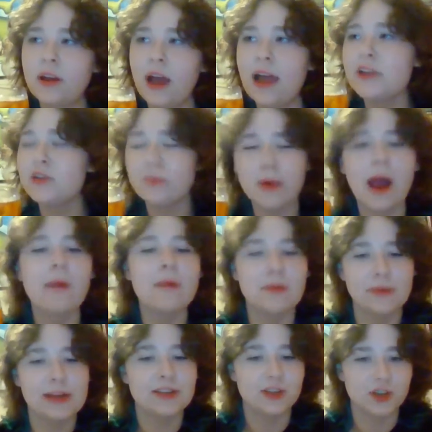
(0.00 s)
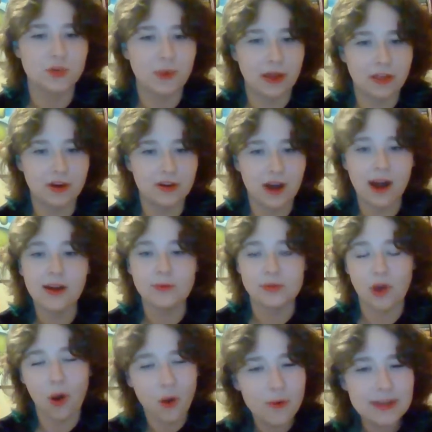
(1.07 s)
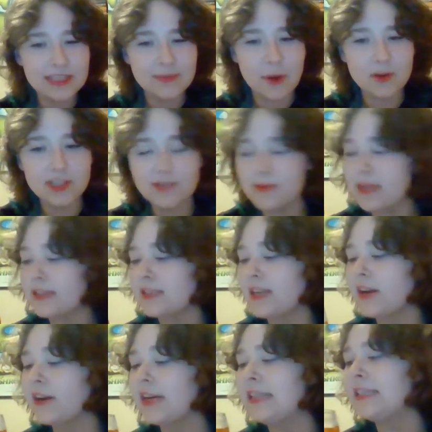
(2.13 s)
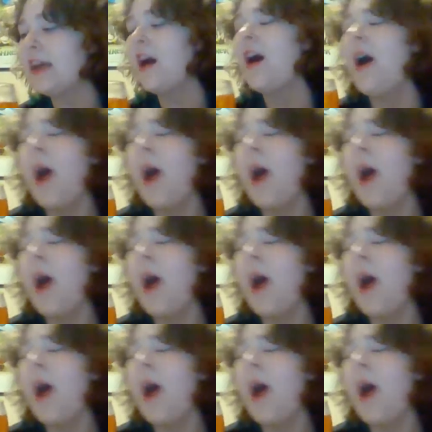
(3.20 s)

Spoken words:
I should probably research whether or not it was always supposed to be a series,